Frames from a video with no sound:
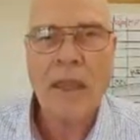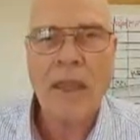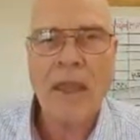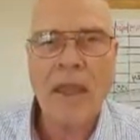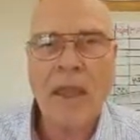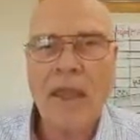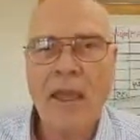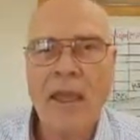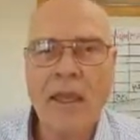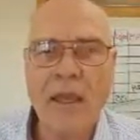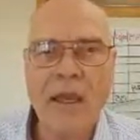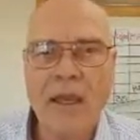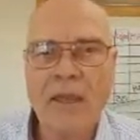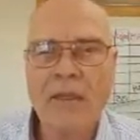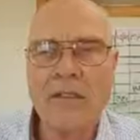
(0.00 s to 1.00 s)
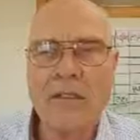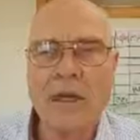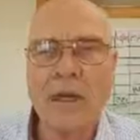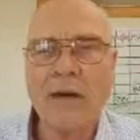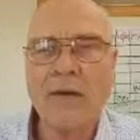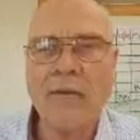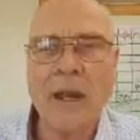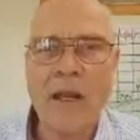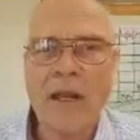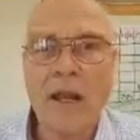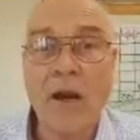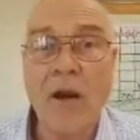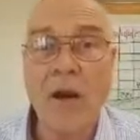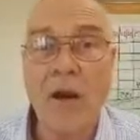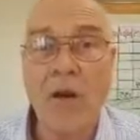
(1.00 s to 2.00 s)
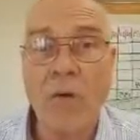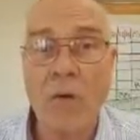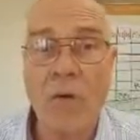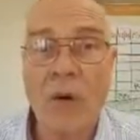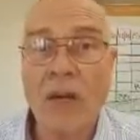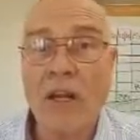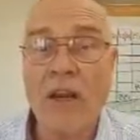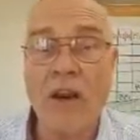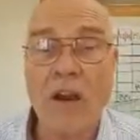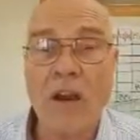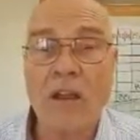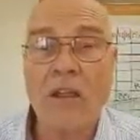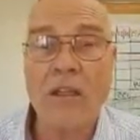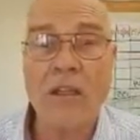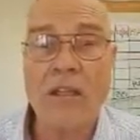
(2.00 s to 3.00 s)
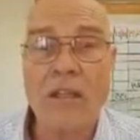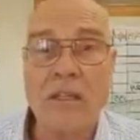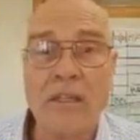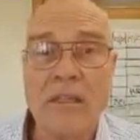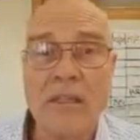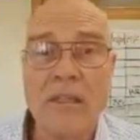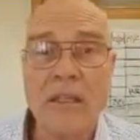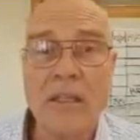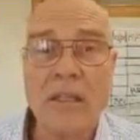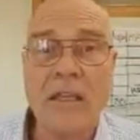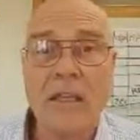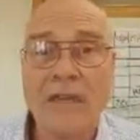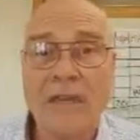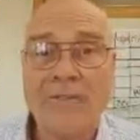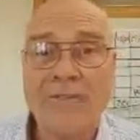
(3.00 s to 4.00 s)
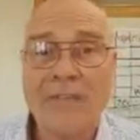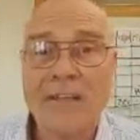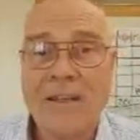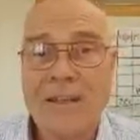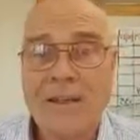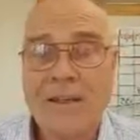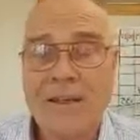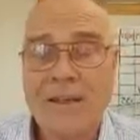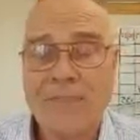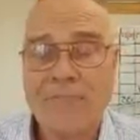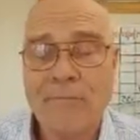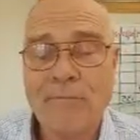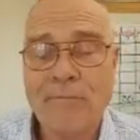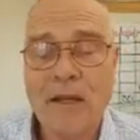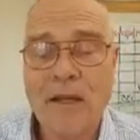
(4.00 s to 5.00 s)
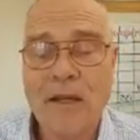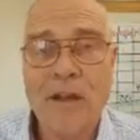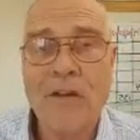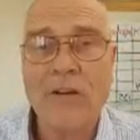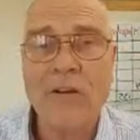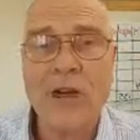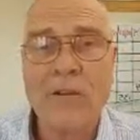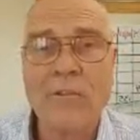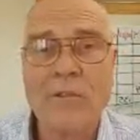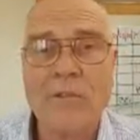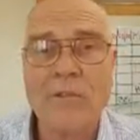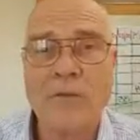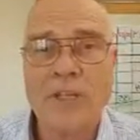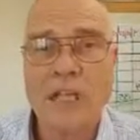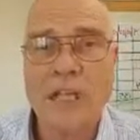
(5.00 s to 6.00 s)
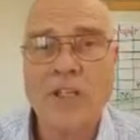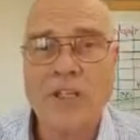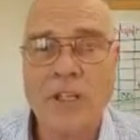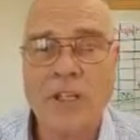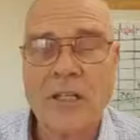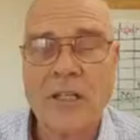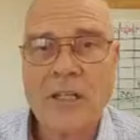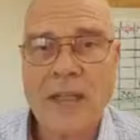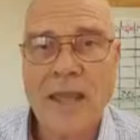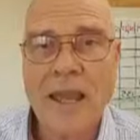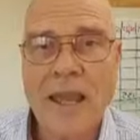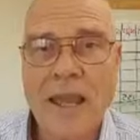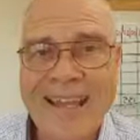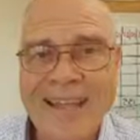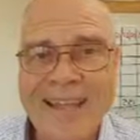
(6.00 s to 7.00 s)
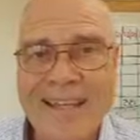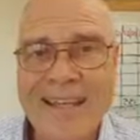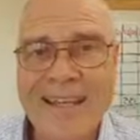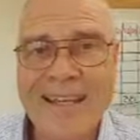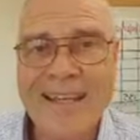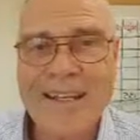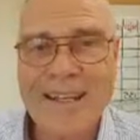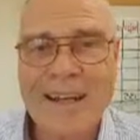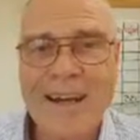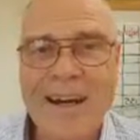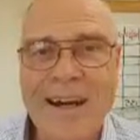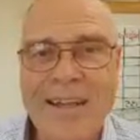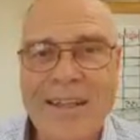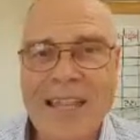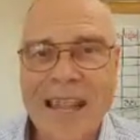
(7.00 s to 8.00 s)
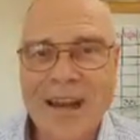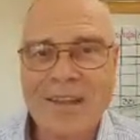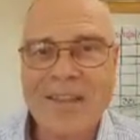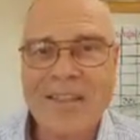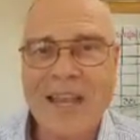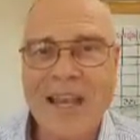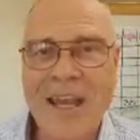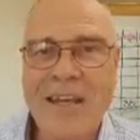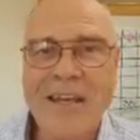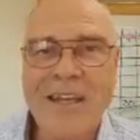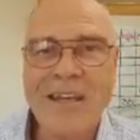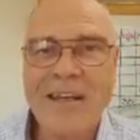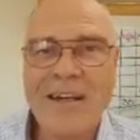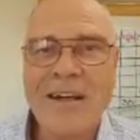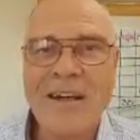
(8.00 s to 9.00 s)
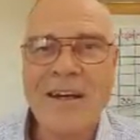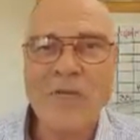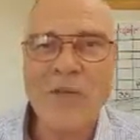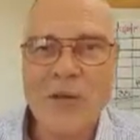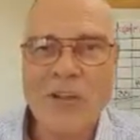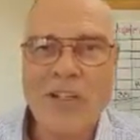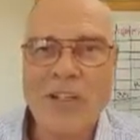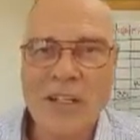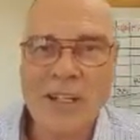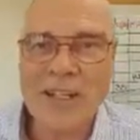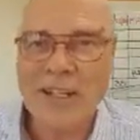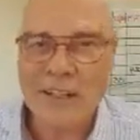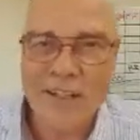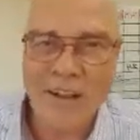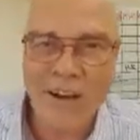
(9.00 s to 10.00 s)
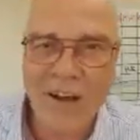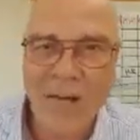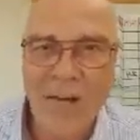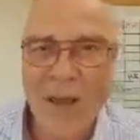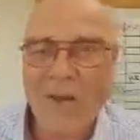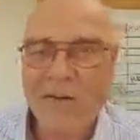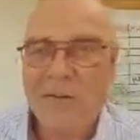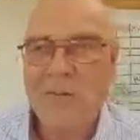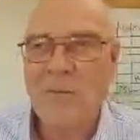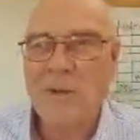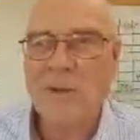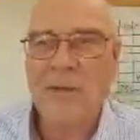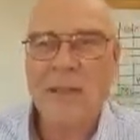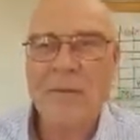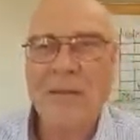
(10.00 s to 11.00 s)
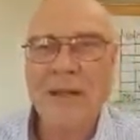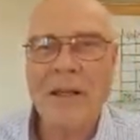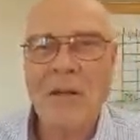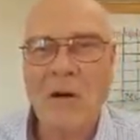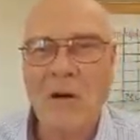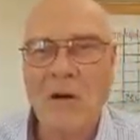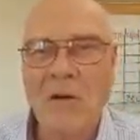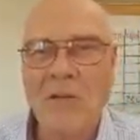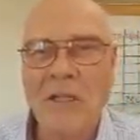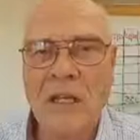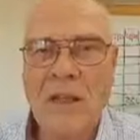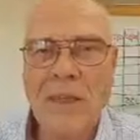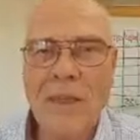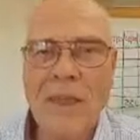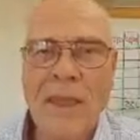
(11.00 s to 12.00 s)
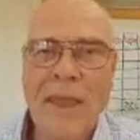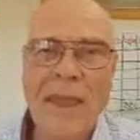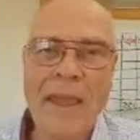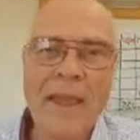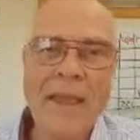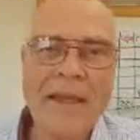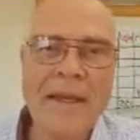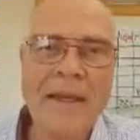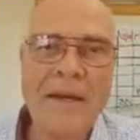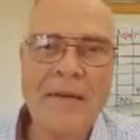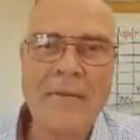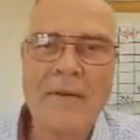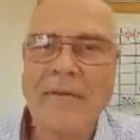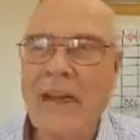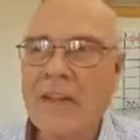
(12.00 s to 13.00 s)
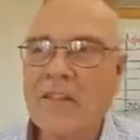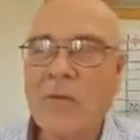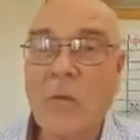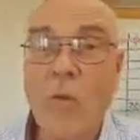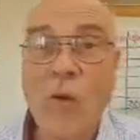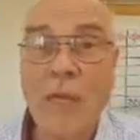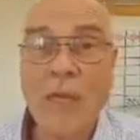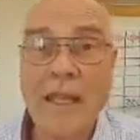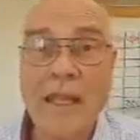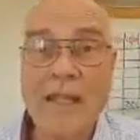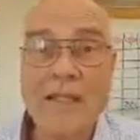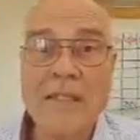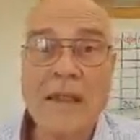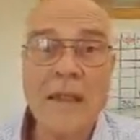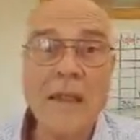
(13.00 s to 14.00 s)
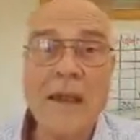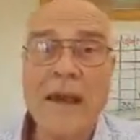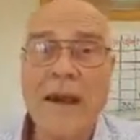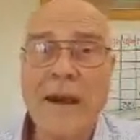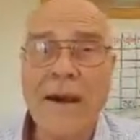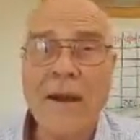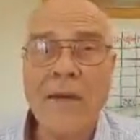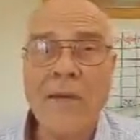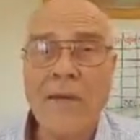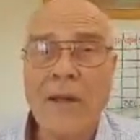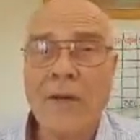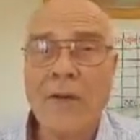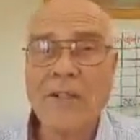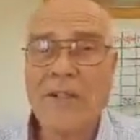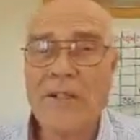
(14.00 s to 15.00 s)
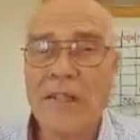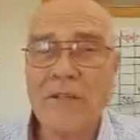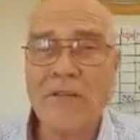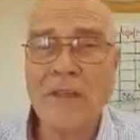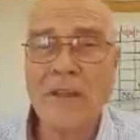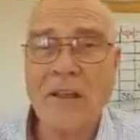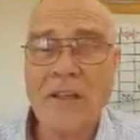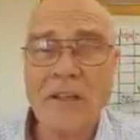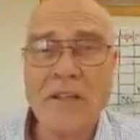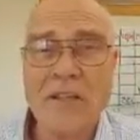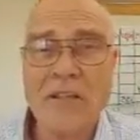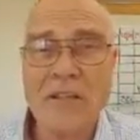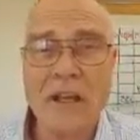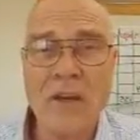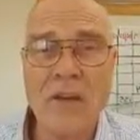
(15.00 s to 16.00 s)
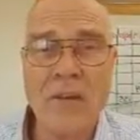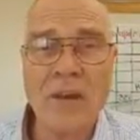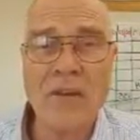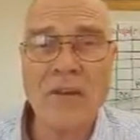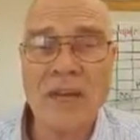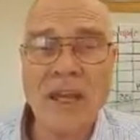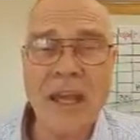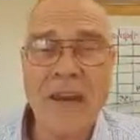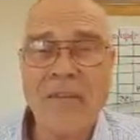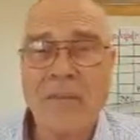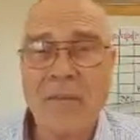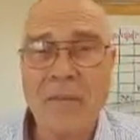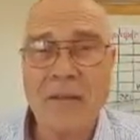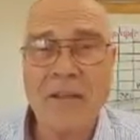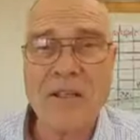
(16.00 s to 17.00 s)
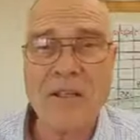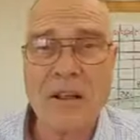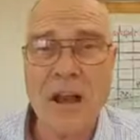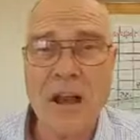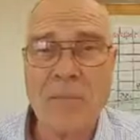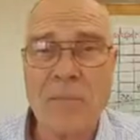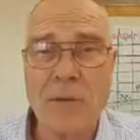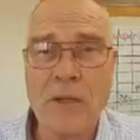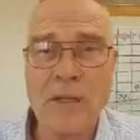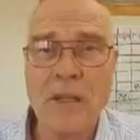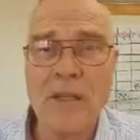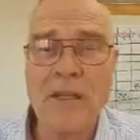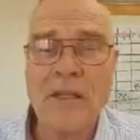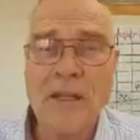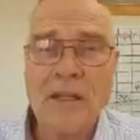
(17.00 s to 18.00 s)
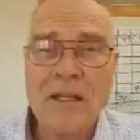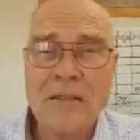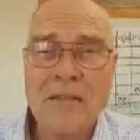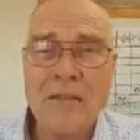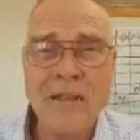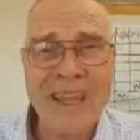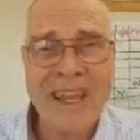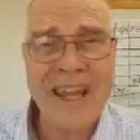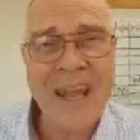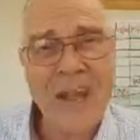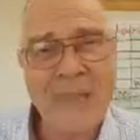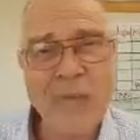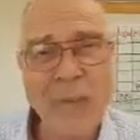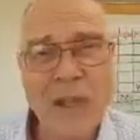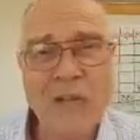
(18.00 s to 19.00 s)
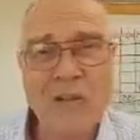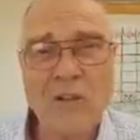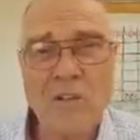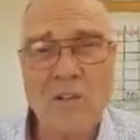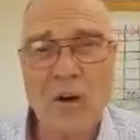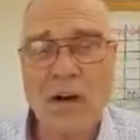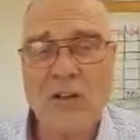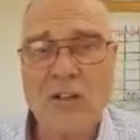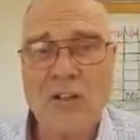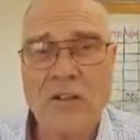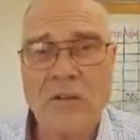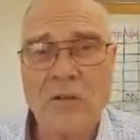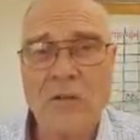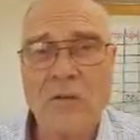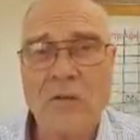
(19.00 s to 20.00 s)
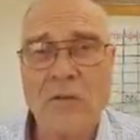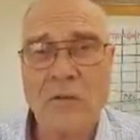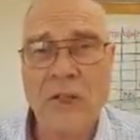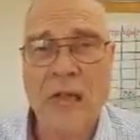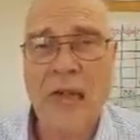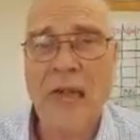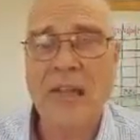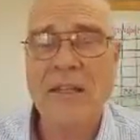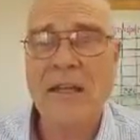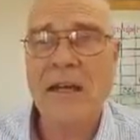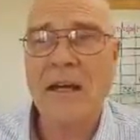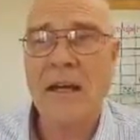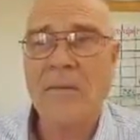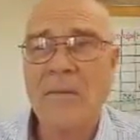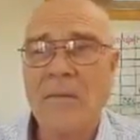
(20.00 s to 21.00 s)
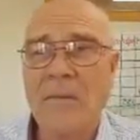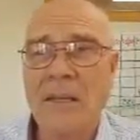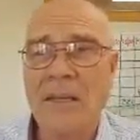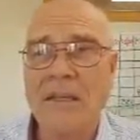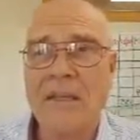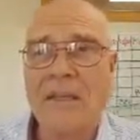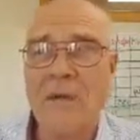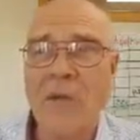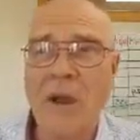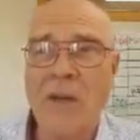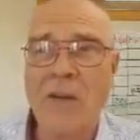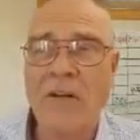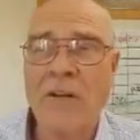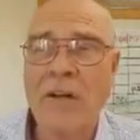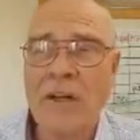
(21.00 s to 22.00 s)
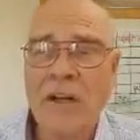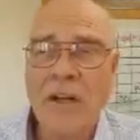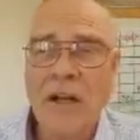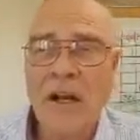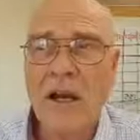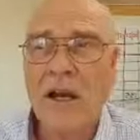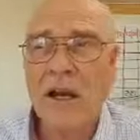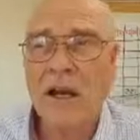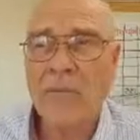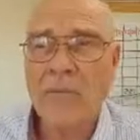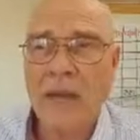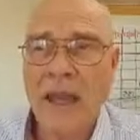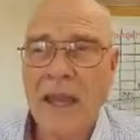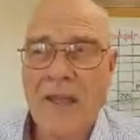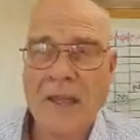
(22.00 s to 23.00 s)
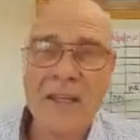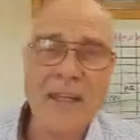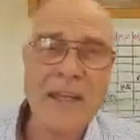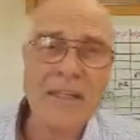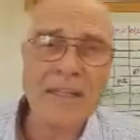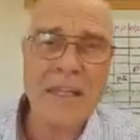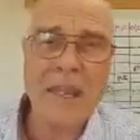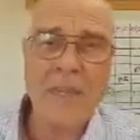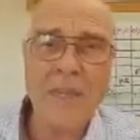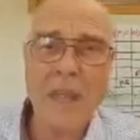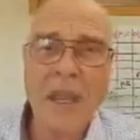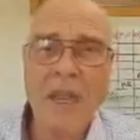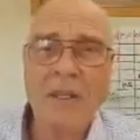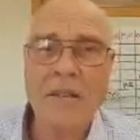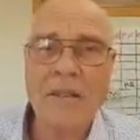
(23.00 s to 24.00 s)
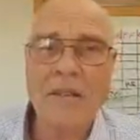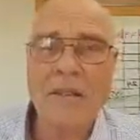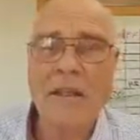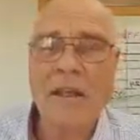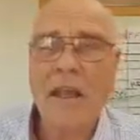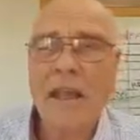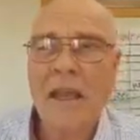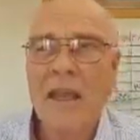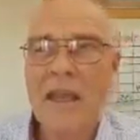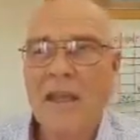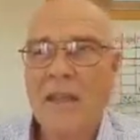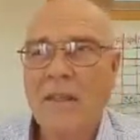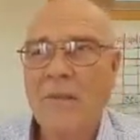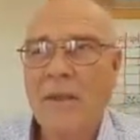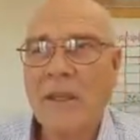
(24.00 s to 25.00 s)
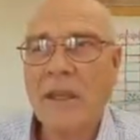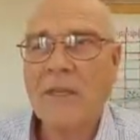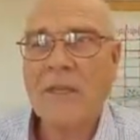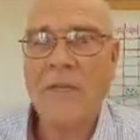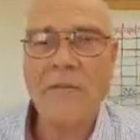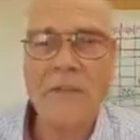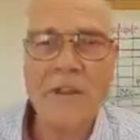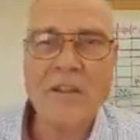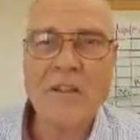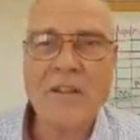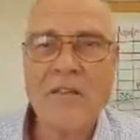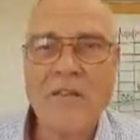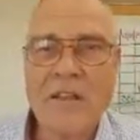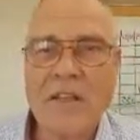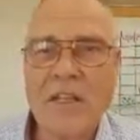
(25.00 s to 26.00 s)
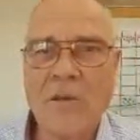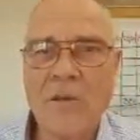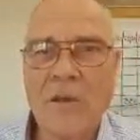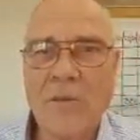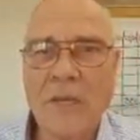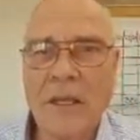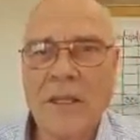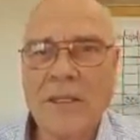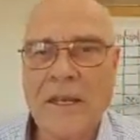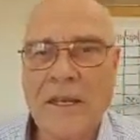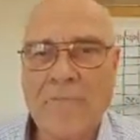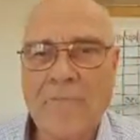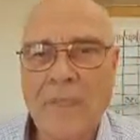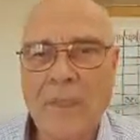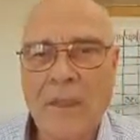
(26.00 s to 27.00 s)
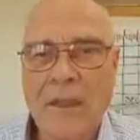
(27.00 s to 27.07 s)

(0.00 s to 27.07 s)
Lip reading: And right now, all we're waiting on is the countertops for the kitchen, and that's it. The outside, unfortunately, here in Colorado, it's been a little bit cold, and we've had some warm days. Really, what's left is we're going to have a little bit of sod put in, but we kind of have to wait till March for that because of the weather. Had to get a deck painting, and then we got some fencing work being done.